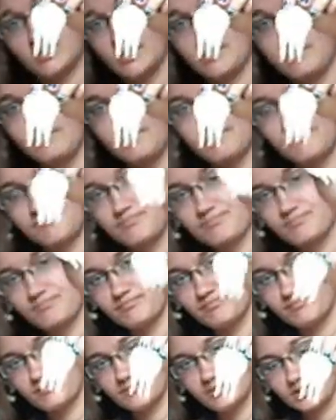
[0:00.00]
See?
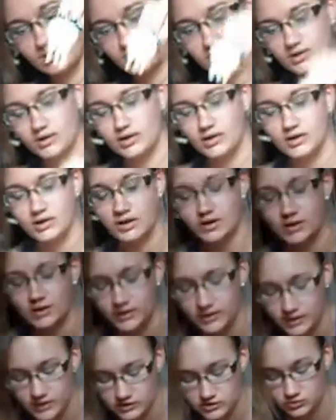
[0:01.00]

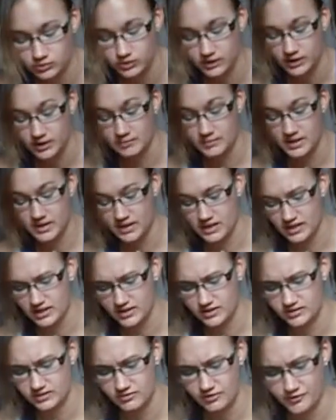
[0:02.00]
Yeah, that's one I
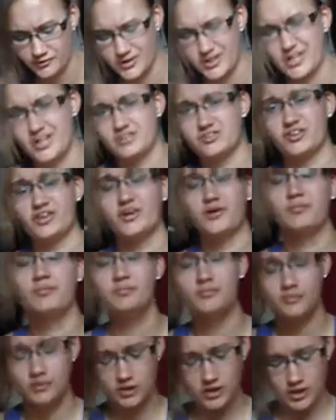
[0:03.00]
made three days
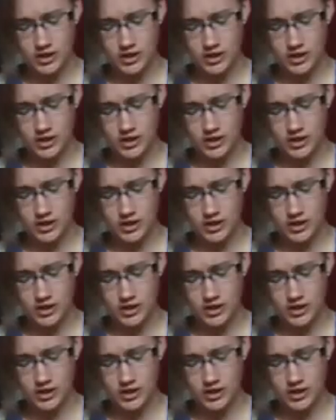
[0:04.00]
ago.